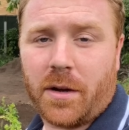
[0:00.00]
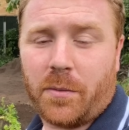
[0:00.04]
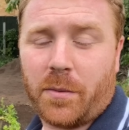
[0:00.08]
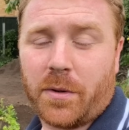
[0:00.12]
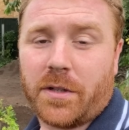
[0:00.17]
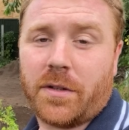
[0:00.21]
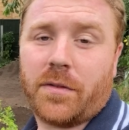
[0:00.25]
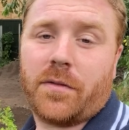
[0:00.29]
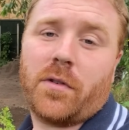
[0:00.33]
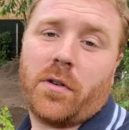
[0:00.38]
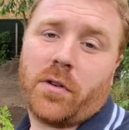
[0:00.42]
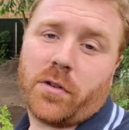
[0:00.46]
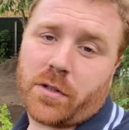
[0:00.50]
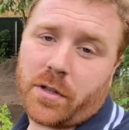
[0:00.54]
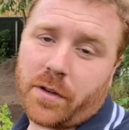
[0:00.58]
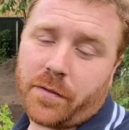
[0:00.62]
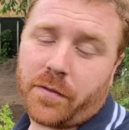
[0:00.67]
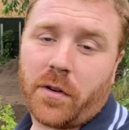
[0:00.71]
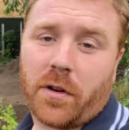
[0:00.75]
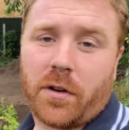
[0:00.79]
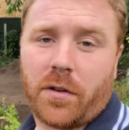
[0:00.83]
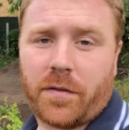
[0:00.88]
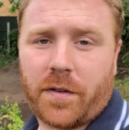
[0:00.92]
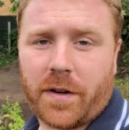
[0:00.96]
which of course
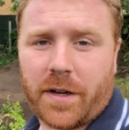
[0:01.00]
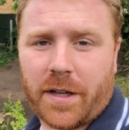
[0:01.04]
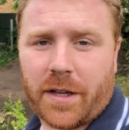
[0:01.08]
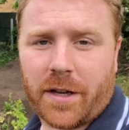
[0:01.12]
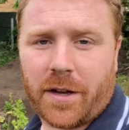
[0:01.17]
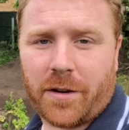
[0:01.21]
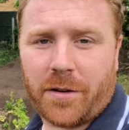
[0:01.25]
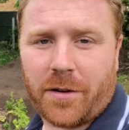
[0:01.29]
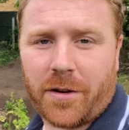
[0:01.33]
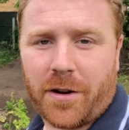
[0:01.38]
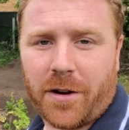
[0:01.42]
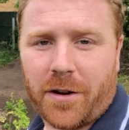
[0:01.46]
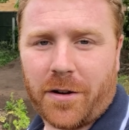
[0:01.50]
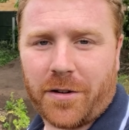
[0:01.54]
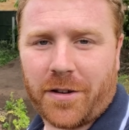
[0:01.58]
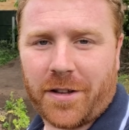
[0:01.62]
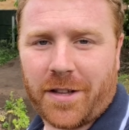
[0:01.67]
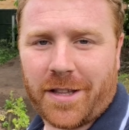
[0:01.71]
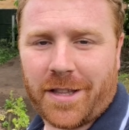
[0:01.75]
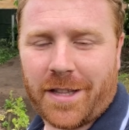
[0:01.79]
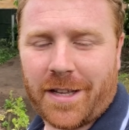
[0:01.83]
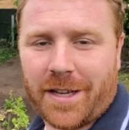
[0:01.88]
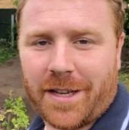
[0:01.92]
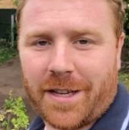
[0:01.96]
I've got a video
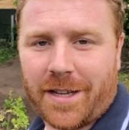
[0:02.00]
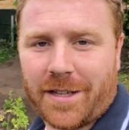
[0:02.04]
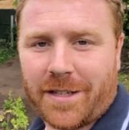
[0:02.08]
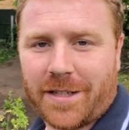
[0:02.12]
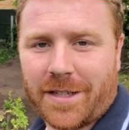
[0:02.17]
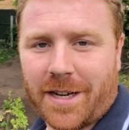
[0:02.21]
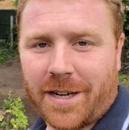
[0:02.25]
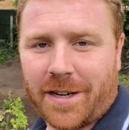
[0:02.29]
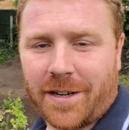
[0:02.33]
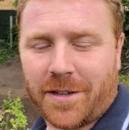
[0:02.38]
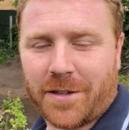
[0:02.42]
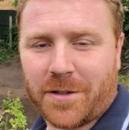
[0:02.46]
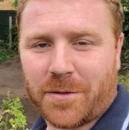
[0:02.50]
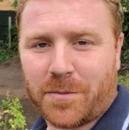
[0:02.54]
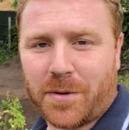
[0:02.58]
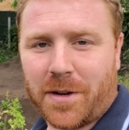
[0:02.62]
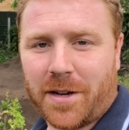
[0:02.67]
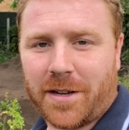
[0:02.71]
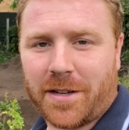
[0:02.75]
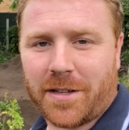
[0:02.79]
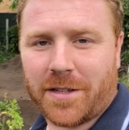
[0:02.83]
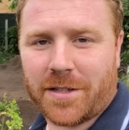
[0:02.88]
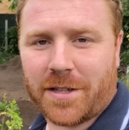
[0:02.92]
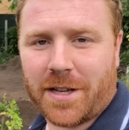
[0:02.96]
on the channel as
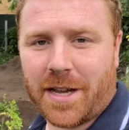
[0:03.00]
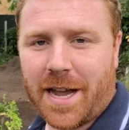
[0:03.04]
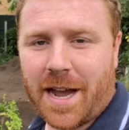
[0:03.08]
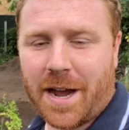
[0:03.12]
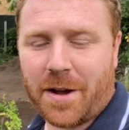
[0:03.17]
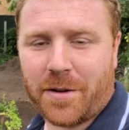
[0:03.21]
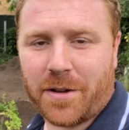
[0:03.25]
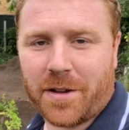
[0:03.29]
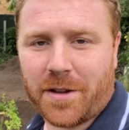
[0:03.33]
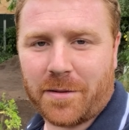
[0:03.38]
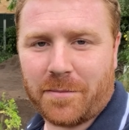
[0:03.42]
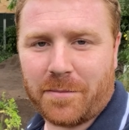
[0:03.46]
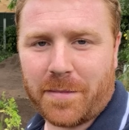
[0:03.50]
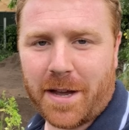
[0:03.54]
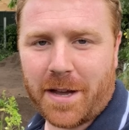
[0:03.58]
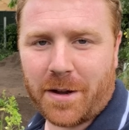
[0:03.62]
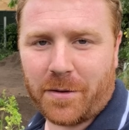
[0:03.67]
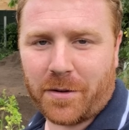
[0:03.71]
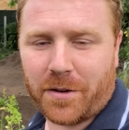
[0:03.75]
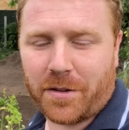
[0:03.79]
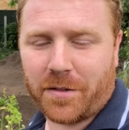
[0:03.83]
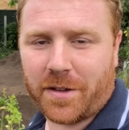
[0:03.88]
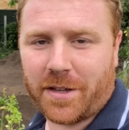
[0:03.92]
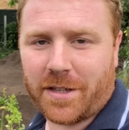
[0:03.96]
well as to how you can
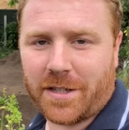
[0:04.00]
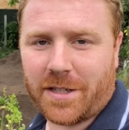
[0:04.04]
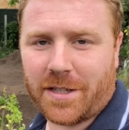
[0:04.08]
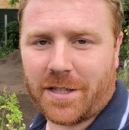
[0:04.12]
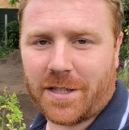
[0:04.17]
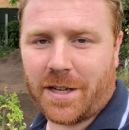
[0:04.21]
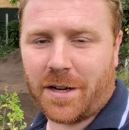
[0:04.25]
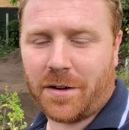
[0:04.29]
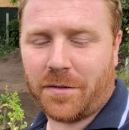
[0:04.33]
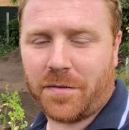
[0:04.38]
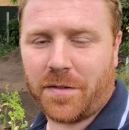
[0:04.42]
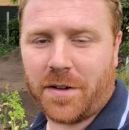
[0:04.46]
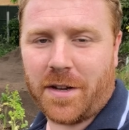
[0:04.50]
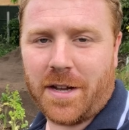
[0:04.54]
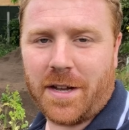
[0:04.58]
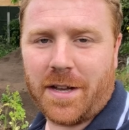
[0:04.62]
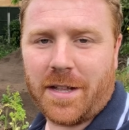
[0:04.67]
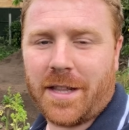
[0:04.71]
make one of these yourself.